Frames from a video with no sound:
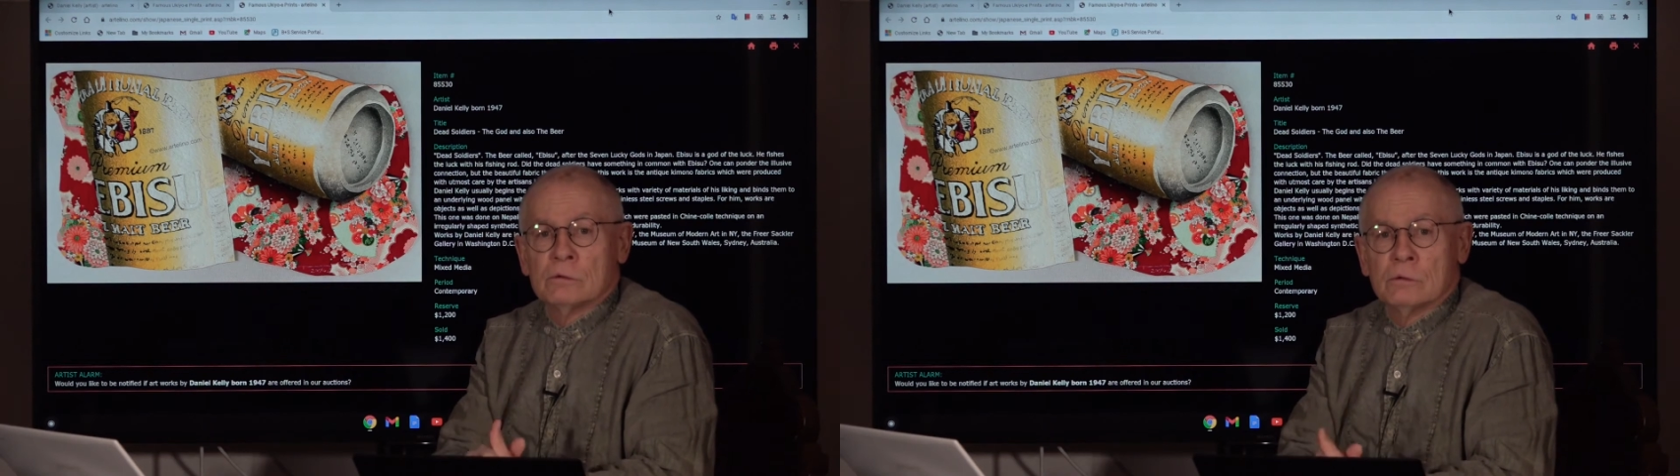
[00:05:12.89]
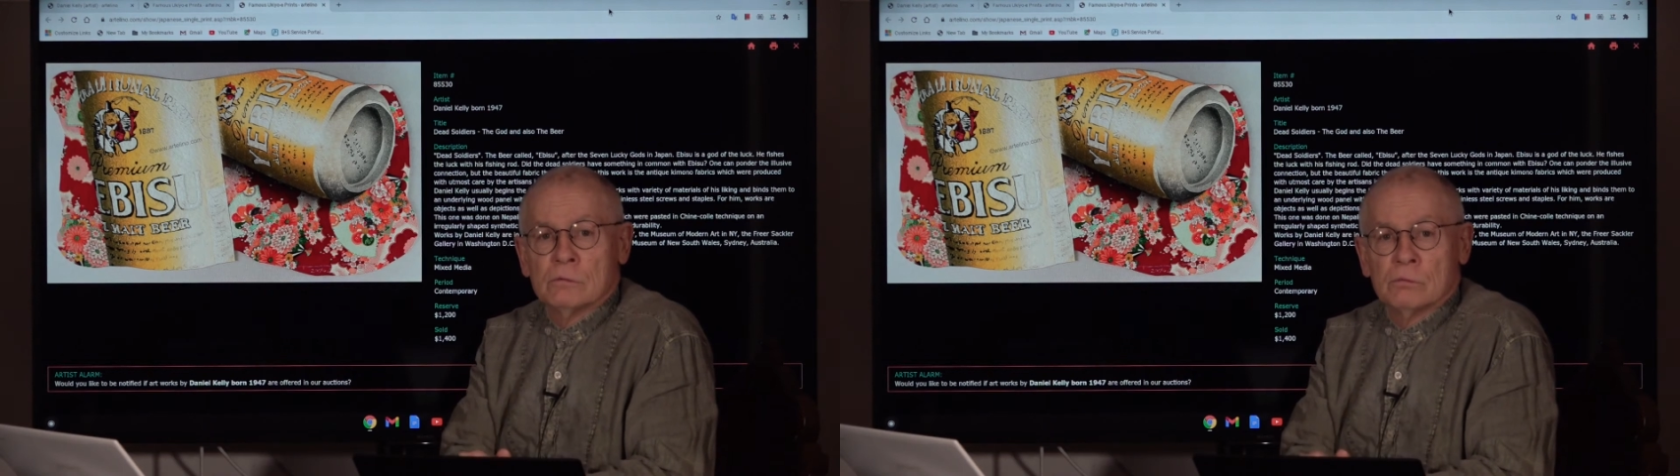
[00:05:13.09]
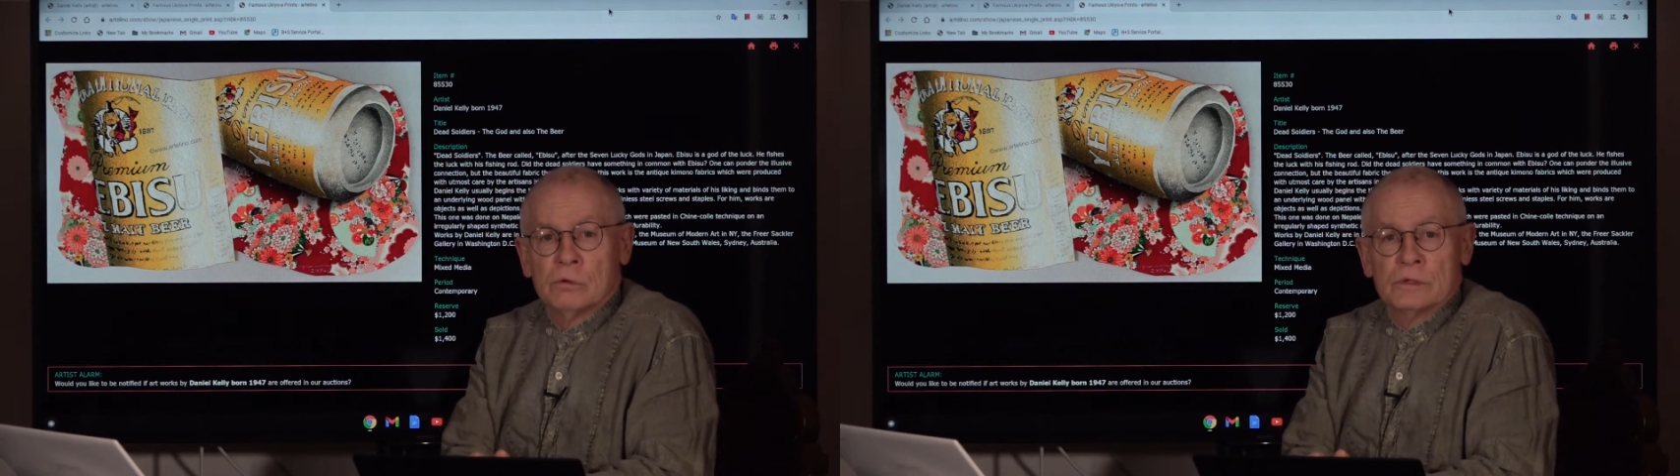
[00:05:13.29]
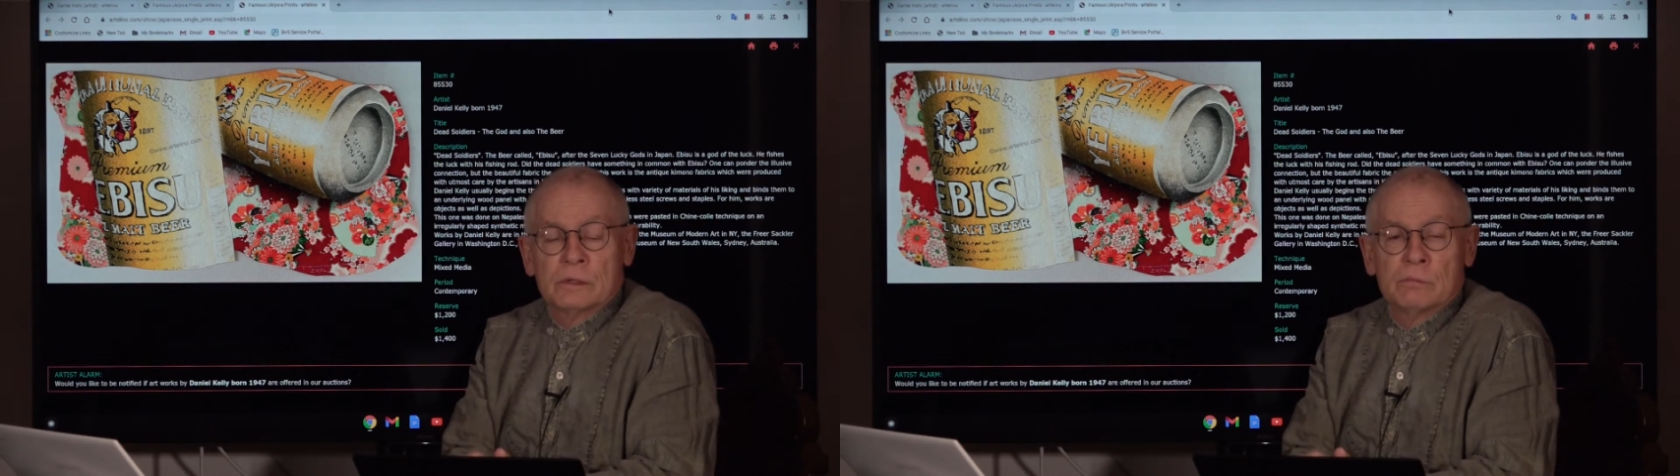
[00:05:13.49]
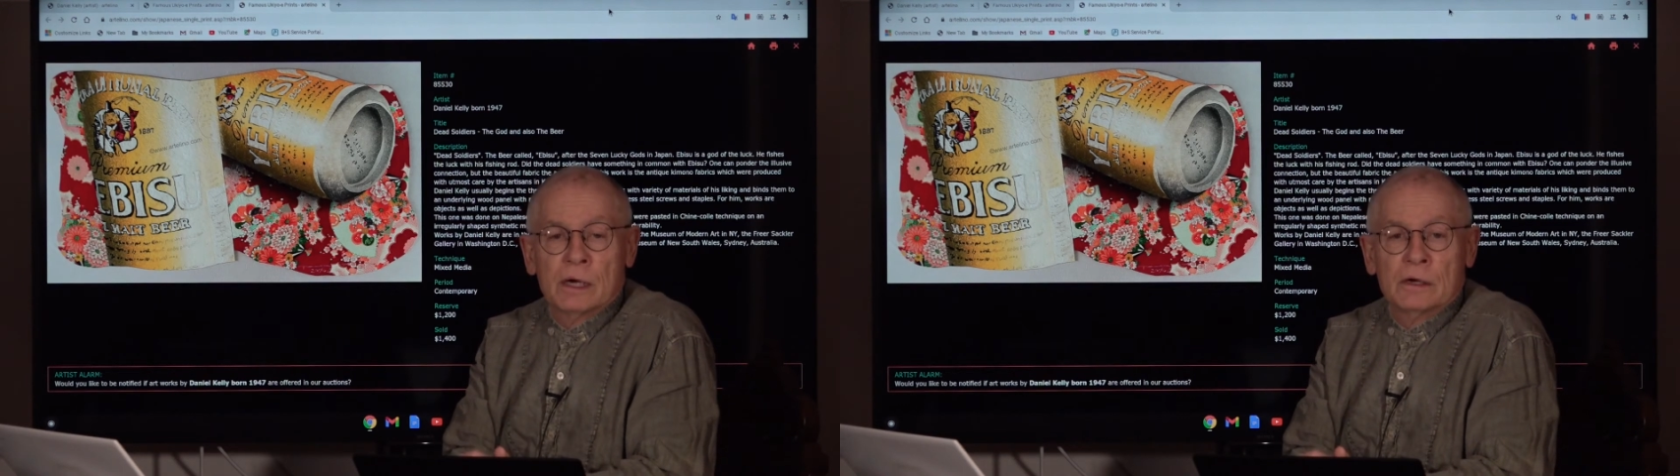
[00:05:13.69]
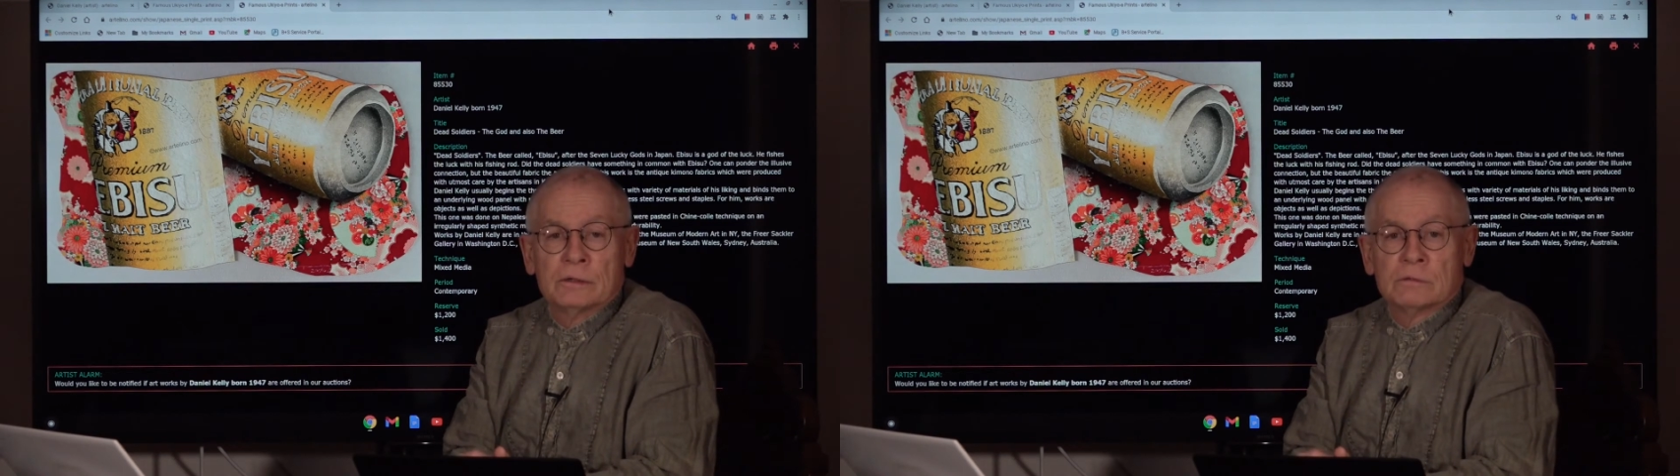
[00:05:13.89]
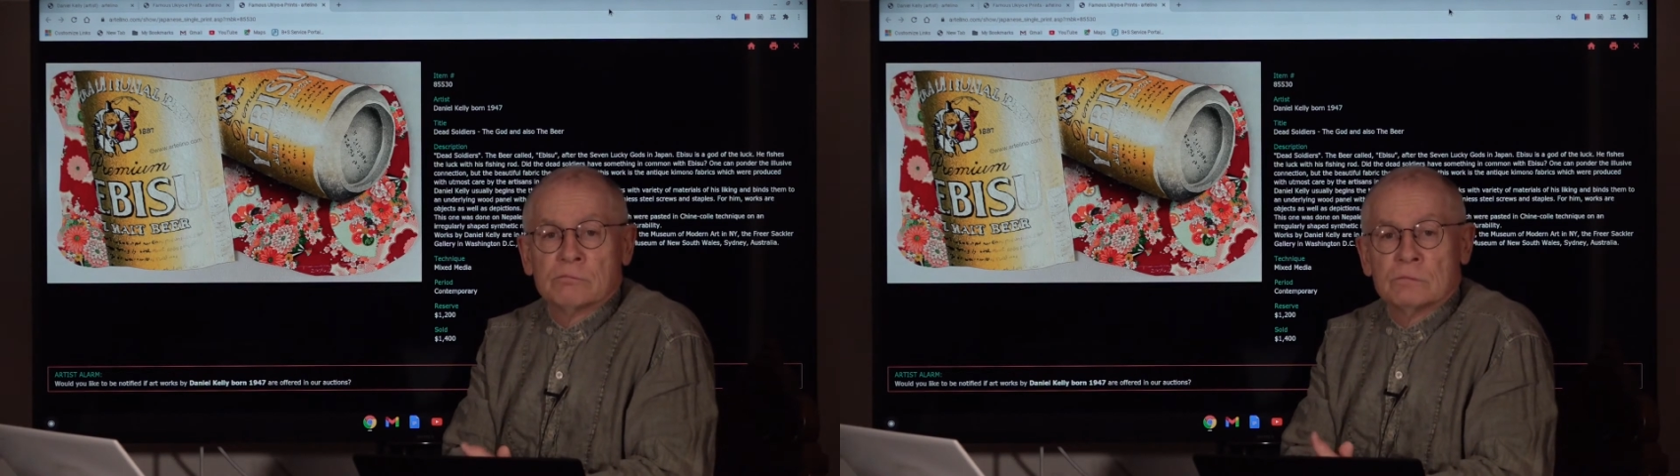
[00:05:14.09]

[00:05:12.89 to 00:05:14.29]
words about